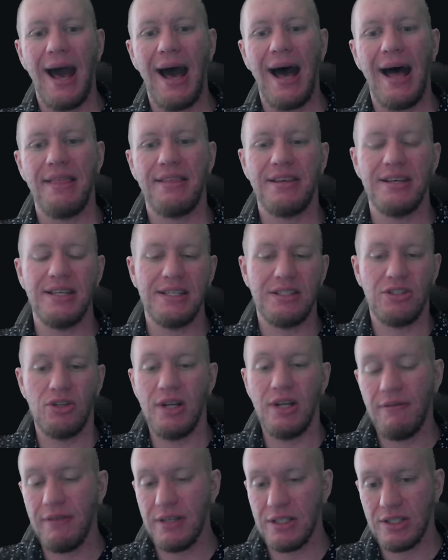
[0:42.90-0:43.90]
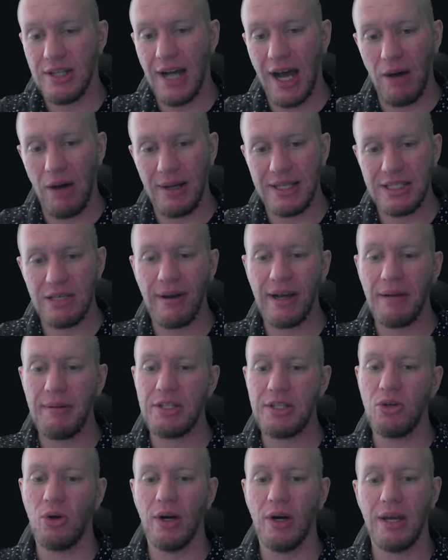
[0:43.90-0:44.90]
So there's 2 different style ones that we're going
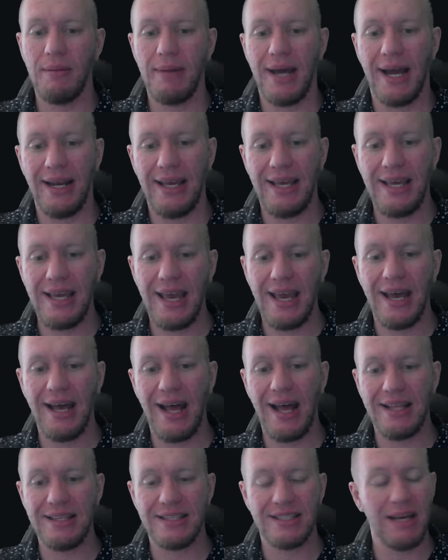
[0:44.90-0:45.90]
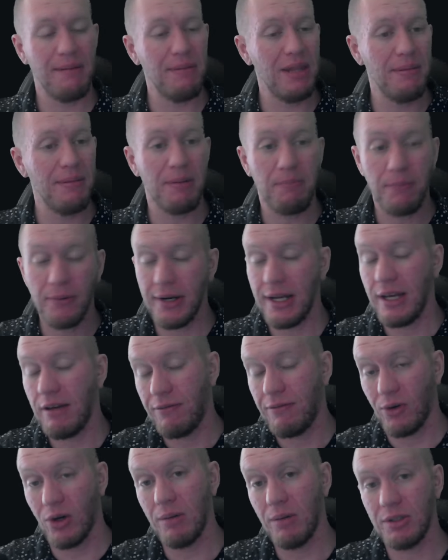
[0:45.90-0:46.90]
to be talking about here, and some of them are pretty
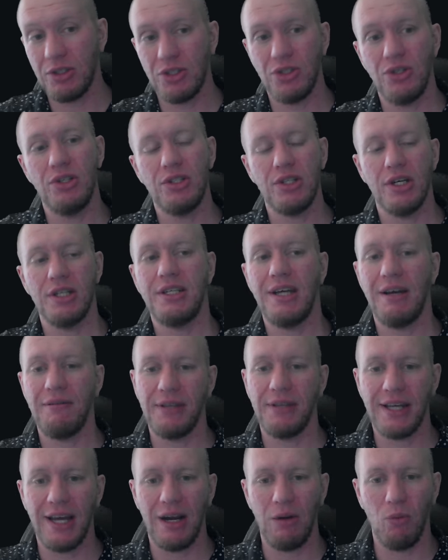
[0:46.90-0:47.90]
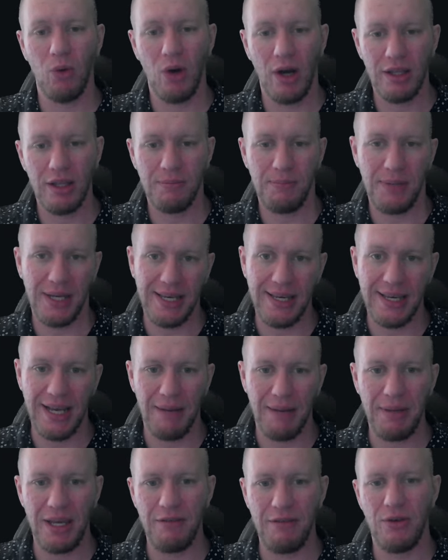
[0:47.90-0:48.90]
affordable too, so definitely kind of worth picking
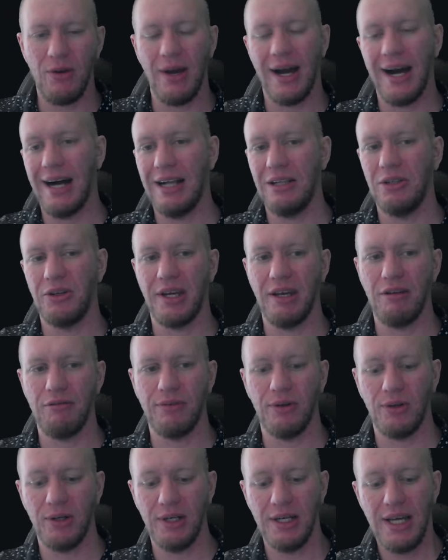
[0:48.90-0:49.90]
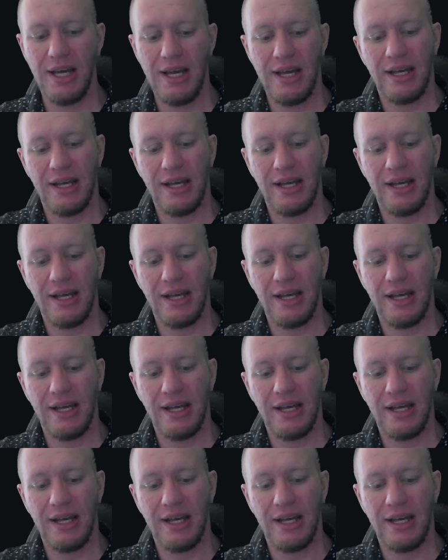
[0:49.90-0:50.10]
up if you are looking for,